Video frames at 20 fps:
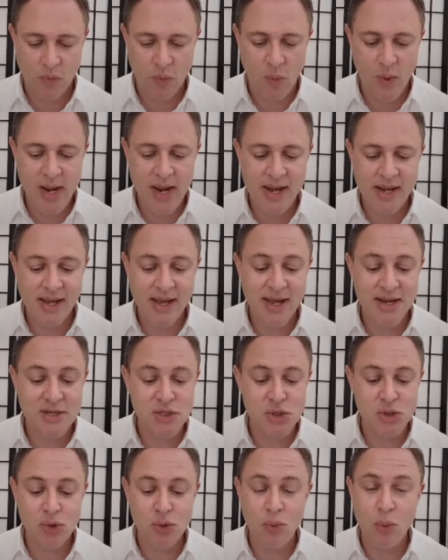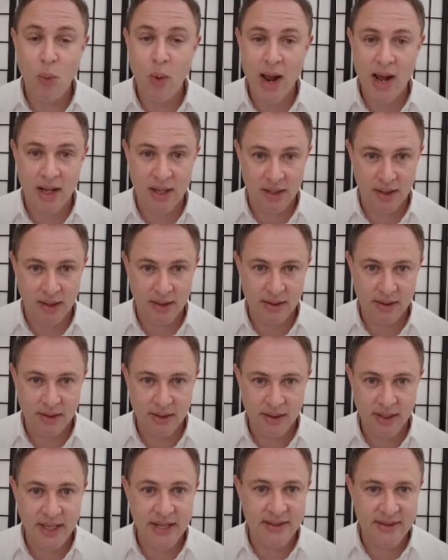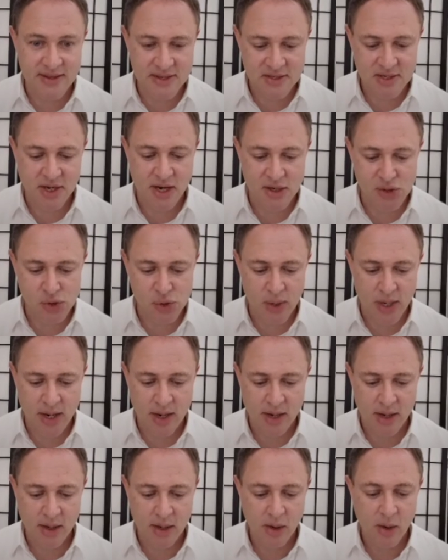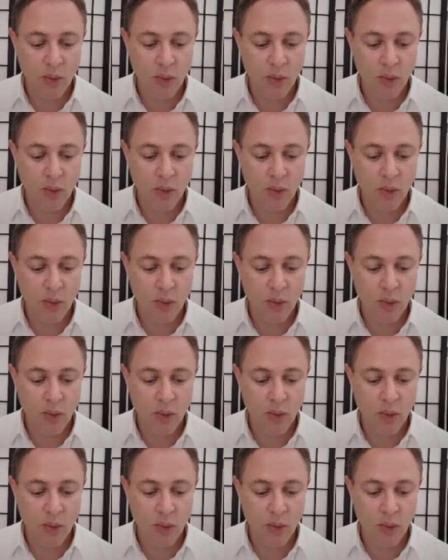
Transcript: We can do well in this country.